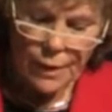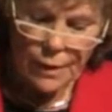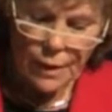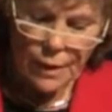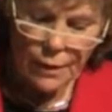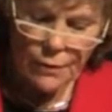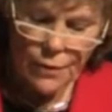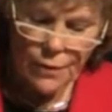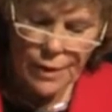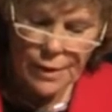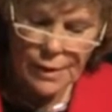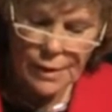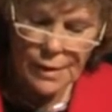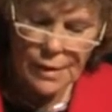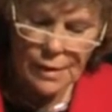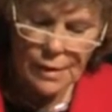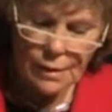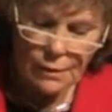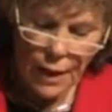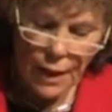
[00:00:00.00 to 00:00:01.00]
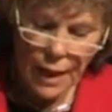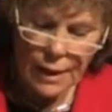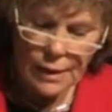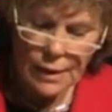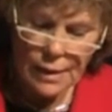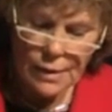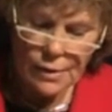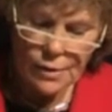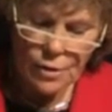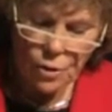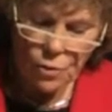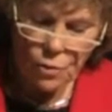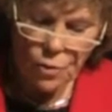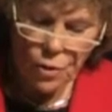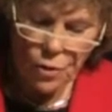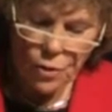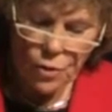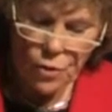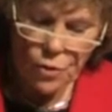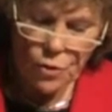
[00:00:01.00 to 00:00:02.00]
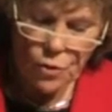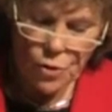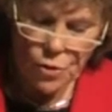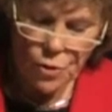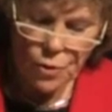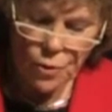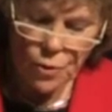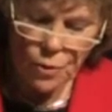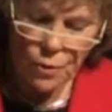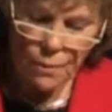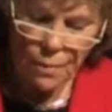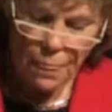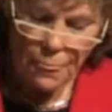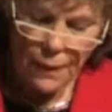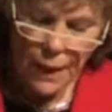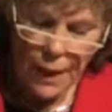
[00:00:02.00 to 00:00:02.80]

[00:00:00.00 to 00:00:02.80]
And that is no longer true.